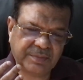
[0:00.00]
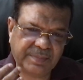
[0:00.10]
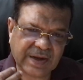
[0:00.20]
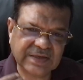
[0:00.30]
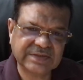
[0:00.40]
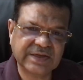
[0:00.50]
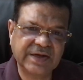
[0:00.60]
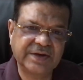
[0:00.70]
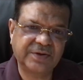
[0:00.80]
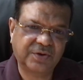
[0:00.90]

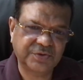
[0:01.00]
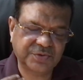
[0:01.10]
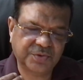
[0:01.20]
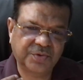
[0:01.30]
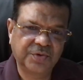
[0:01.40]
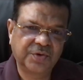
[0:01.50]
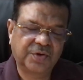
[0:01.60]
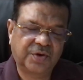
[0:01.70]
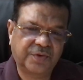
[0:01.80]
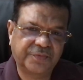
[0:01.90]
backside also
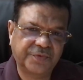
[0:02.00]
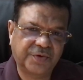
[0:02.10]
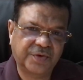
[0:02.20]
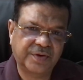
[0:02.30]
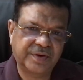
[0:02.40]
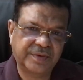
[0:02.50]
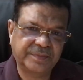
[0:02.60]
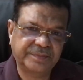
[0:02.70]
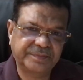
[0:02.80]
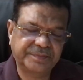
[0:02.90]
of your
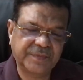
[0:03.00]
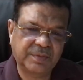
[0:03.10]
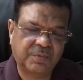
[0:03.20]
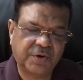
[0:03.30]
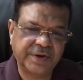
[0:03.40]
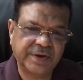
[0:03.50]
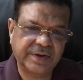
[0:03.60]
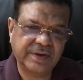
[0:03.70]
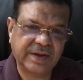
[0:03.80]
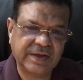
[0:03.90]
body,
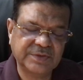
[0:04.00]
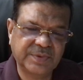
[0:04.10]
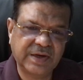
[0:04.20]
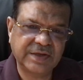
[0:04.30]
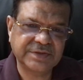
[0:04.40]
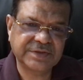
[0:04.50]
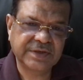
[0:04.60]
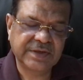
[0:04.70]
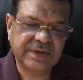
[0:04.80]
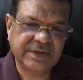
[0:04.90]
as well as
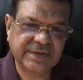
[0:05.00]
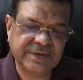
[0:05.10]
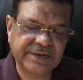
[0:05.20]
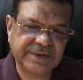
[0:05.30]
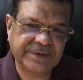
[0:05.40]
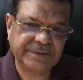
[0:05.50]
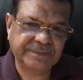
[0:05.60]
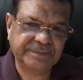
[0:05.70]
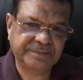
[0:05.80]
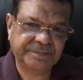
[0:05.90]
the
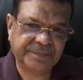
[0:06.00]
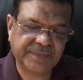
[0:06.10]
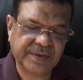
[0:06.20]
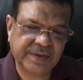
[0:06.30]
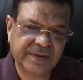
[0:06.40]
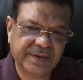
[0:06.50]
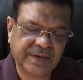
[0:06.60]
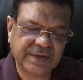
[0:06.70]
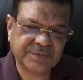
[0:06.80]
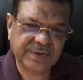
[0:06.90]

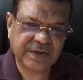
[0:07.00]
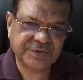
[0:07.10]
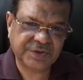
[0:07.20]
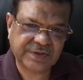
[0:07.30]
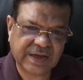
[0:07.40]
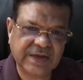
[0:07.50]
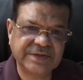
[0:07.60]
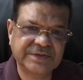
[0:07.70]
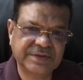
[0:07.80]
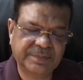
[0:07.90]
as well as your
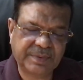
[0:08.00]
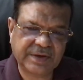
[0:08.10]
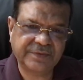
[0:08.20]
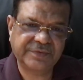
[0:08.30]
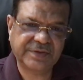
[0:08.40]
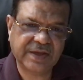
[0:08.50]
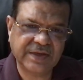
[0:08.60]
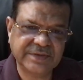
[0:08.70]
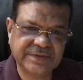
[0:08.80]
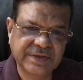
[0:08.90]
thighs, a part of your
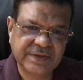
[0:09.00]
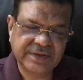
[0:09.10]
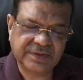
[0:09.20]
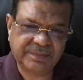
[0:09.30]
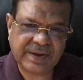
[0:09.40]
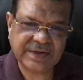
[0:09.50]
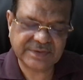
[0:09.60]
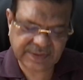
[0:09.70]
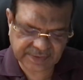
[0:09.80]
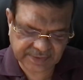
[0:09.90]
thighs, the
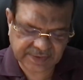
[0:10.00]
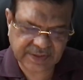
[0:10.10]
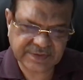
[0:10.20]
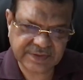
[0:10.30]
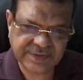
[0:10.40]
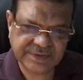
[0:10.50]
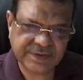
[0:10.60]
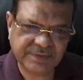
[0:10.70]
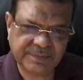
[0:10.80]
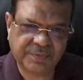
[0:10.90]
backside of the thighs, and these
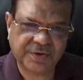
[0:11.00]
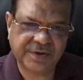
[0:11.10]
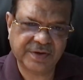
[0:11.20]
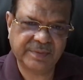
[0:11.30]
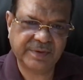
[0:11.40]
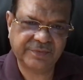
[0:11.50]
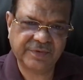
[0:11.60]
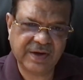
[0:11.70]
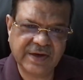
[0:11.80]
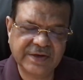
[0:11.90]
are important. I mean, if
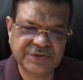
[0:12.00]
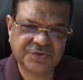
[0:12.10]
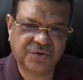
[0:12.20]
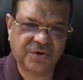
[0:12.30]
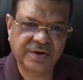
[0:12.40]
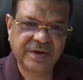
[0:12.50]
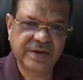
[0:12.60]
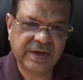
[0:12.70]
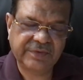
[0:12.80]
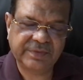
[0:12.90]
your leg is strong,
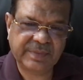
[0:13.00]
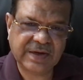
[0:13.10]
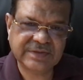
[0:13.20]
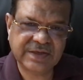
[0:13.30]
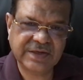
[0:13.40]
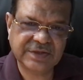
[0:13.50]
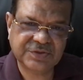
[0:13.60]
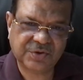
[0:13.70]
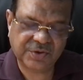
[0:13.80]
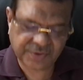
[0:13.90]
if your backside is
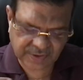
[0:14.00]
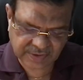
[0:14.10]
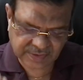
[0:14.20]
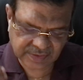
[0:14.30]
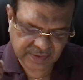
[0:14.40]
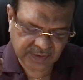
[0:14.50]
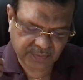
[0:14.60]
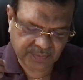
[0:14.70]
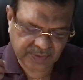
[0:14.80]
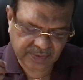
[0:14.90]
strong, your health
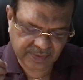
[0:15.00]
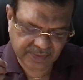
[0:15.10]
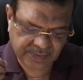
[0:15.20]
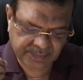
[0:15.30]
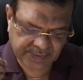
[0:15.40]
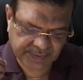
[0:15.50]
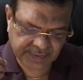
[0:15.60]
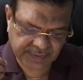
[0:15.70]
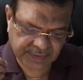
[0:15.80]
will remain